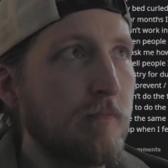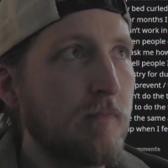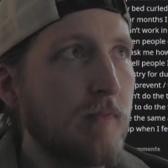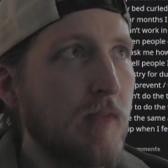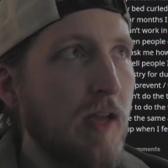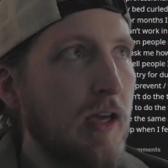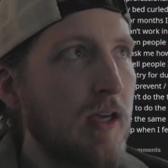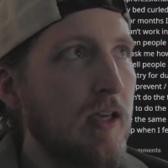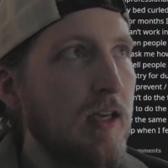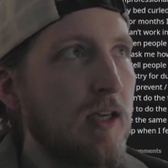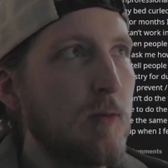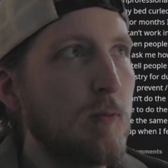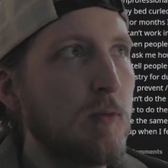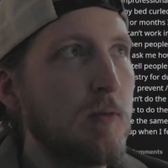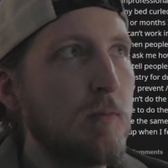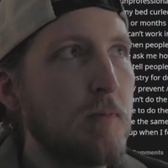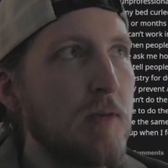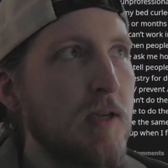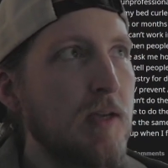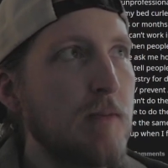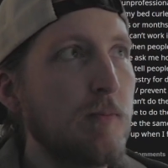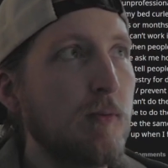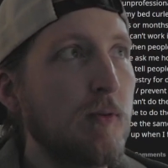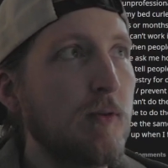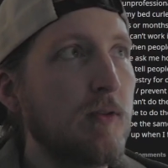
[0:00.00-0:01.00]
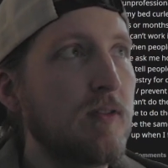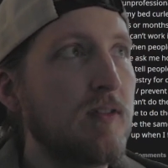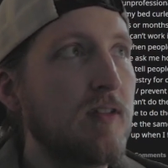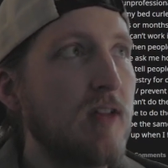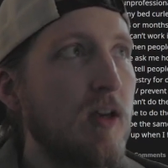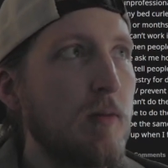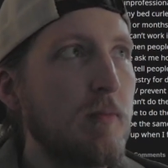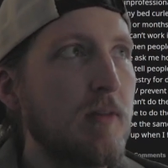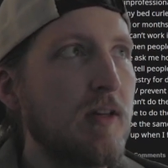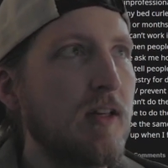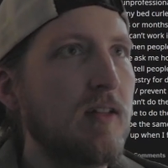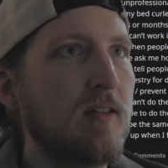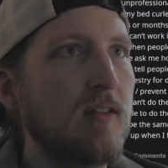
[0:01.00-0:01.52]
I hate when people tell
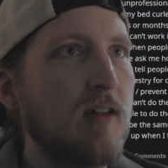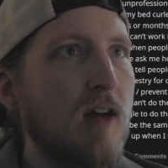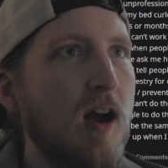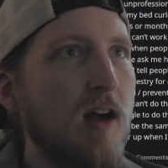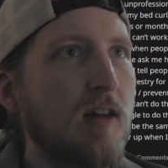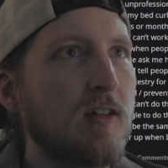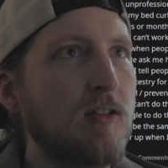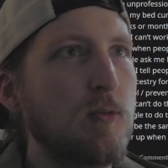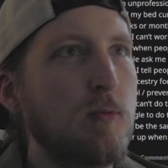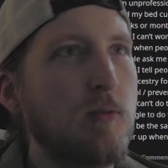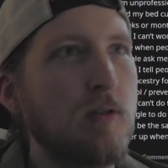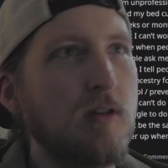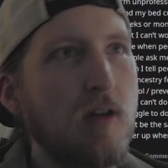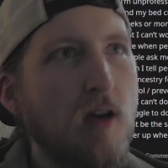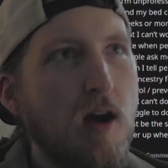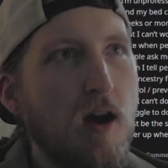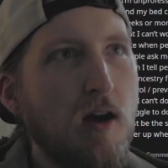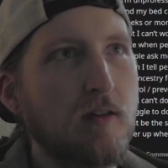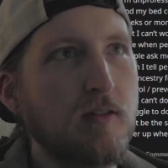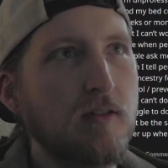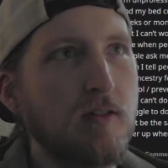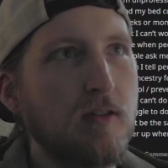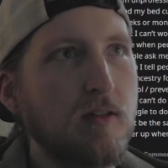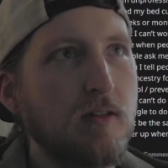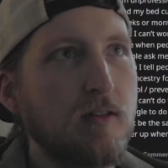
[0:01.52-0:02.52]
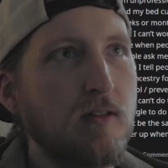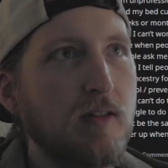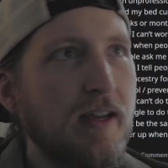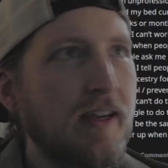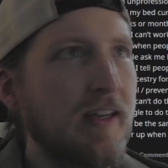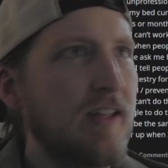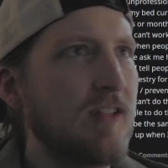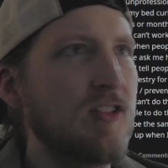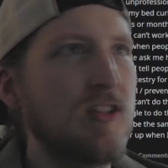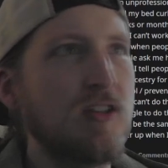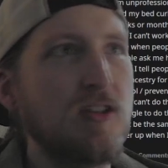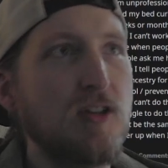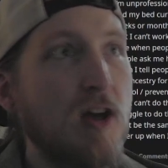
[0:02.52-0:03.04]
me to talk to a doctor like
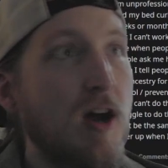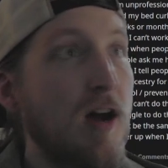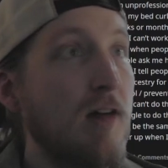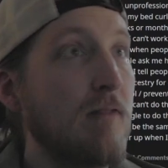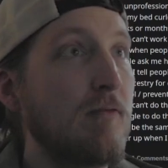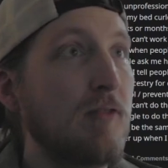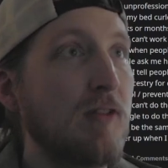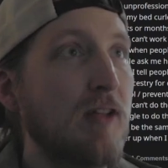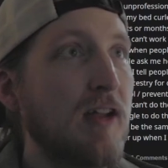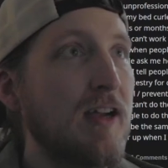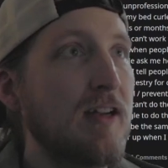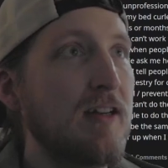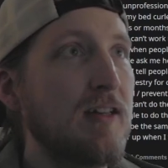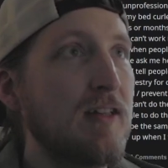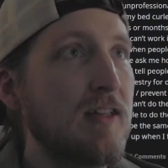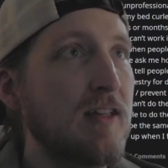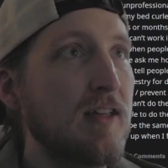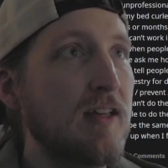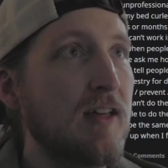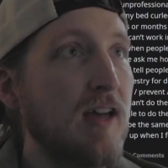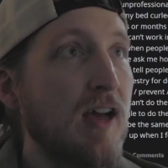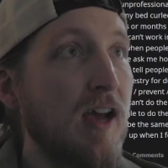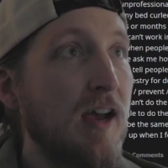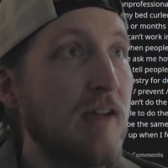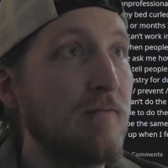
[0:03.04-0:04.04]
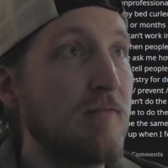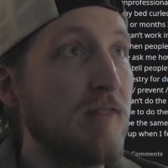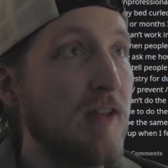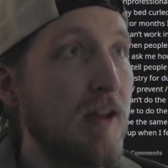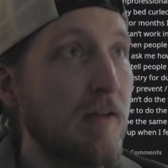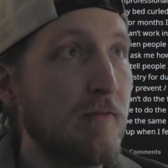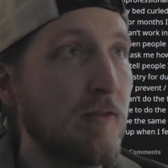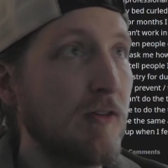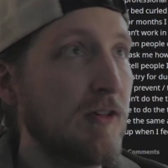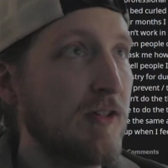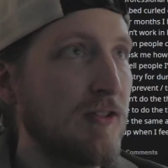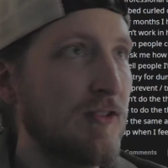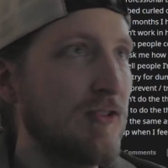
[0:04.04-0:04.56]
it's a novel idea I've never
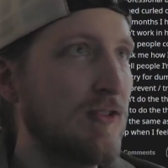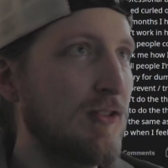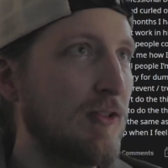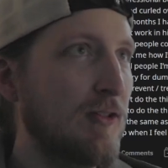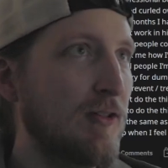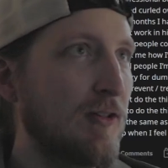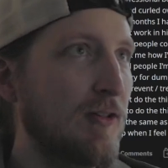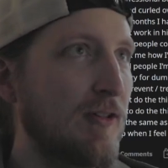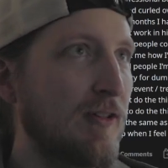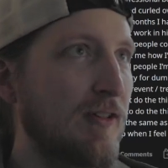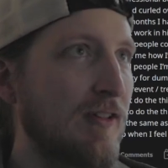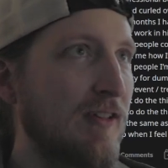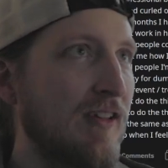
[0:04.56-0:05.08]
considered.